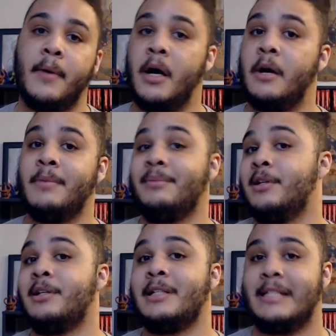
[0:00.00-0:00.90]
maybe
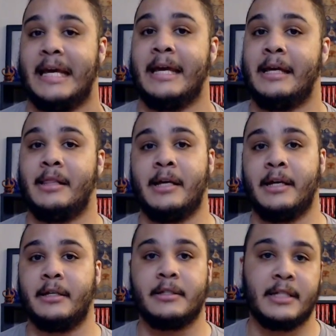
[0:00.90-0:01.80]
on a day
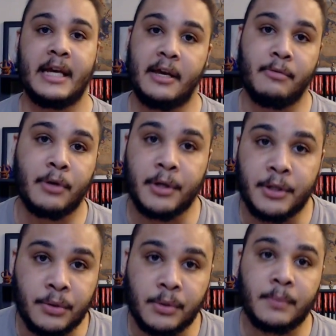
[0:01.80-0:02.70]
like today where
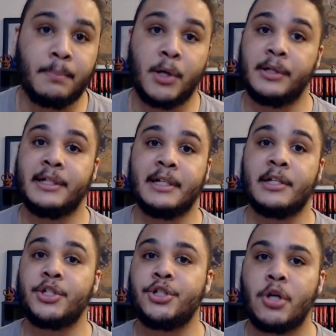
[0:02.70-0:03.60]
your party
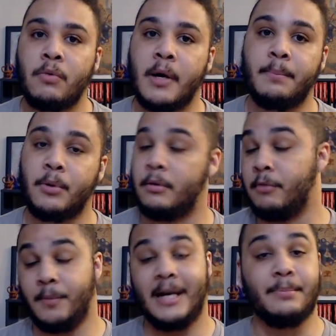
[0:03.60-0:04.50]
didn't show up, or
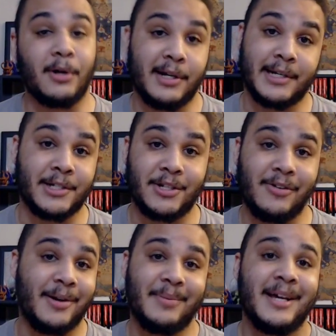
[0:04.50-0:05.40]
where my party didn't show up.